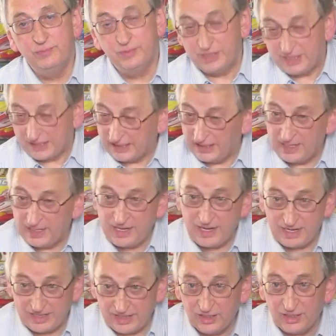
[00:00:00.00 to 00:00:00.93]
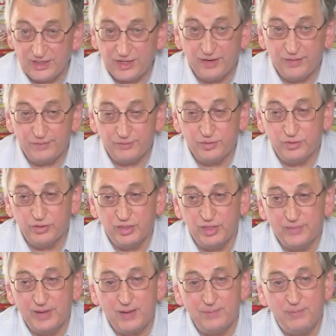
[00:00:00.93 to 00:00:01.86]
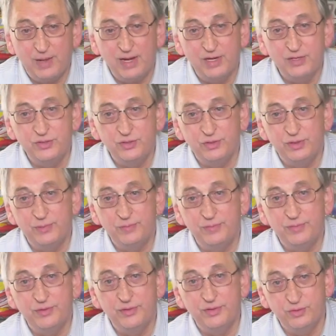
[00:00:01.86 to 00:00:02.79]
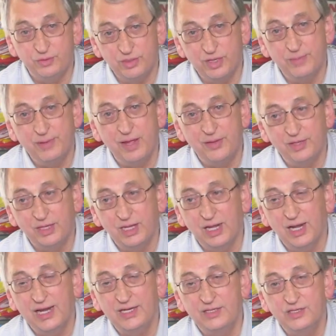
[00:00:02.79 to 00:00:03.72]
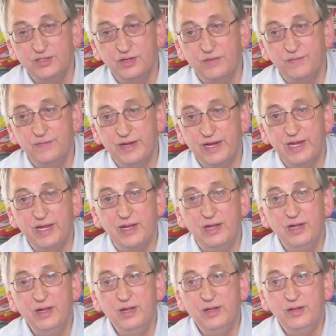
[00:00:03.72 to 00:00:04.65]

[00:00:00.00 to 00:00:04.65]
particularly in England, I'm talking about Palitoy, I'm talking about the collectors over here,